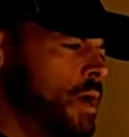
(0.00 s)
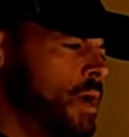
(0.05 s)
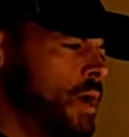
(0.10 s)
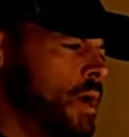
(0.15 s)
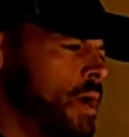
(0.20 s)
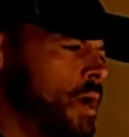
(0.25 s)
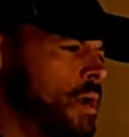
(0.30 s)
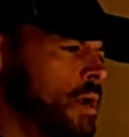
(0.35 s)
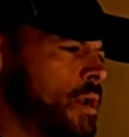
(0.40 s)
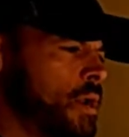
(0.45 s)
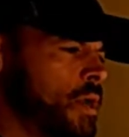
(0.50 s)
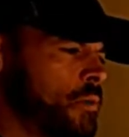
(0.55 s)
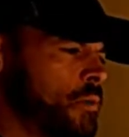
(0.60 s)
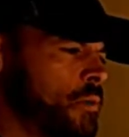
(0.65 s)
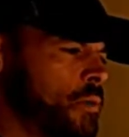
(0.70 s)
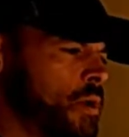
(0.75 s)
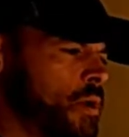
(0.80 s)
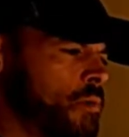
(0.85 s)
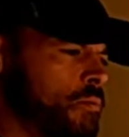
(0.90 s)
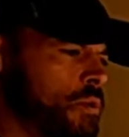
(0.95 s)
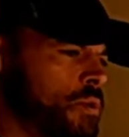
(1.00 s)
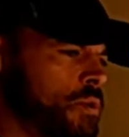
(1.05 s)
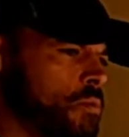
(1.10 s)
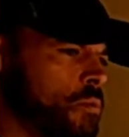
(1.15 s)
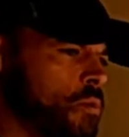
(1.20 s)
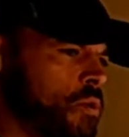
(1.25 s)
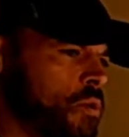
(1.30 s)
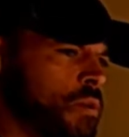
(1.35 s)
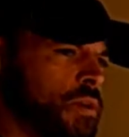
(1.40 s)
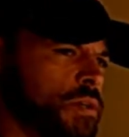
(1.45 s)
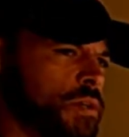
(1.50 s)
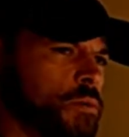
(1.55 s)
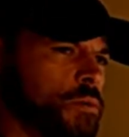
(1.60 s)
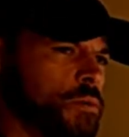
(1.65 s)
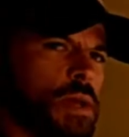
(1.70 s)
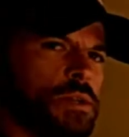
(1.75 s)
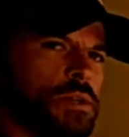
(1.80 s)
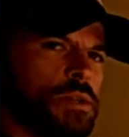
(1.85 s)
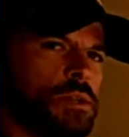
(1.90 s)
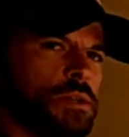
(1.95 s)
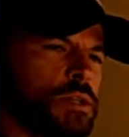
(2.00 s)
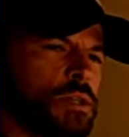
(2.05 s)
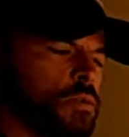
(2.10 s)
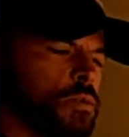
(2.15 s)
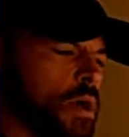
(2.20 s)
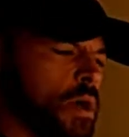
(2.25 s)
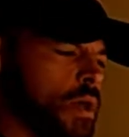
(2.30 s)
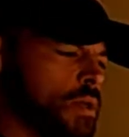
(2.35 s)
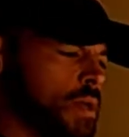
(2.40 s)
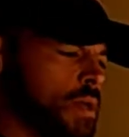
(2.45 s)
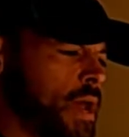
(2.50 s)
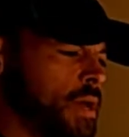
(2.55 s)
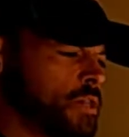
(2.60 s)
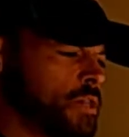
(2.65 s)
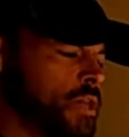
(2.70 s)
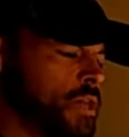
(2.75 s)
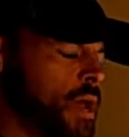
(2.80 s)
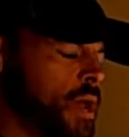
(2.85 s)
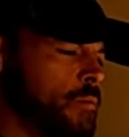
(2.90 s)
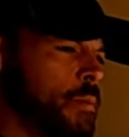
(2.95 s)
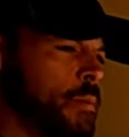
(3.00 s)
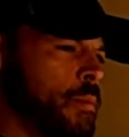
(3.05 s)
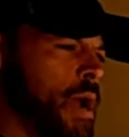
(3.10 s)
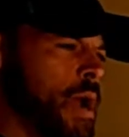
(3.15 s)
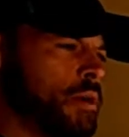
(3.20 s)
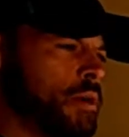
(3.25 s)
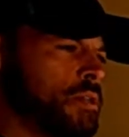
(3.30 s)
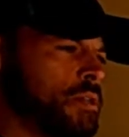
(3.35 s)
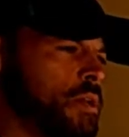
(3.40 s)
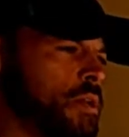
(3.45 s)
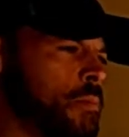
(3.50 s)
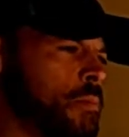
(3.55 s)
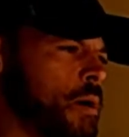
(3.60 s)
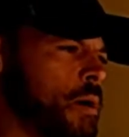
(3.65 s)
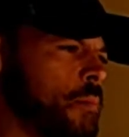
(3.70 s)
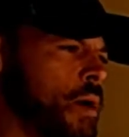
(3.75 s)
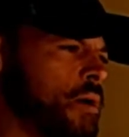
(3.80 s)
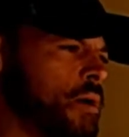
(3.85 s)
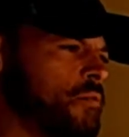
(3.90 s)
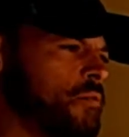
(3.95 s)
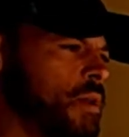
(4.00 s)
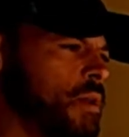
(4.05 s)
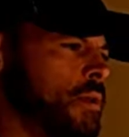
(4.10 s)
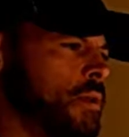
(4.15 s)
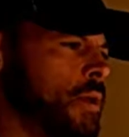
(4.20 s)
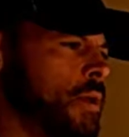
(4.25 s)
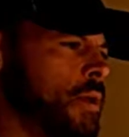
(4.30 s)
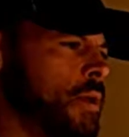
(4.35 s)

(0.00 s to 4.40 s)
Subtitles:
And another one was more his own metrics as well. He actually came to my house and did my bike fit.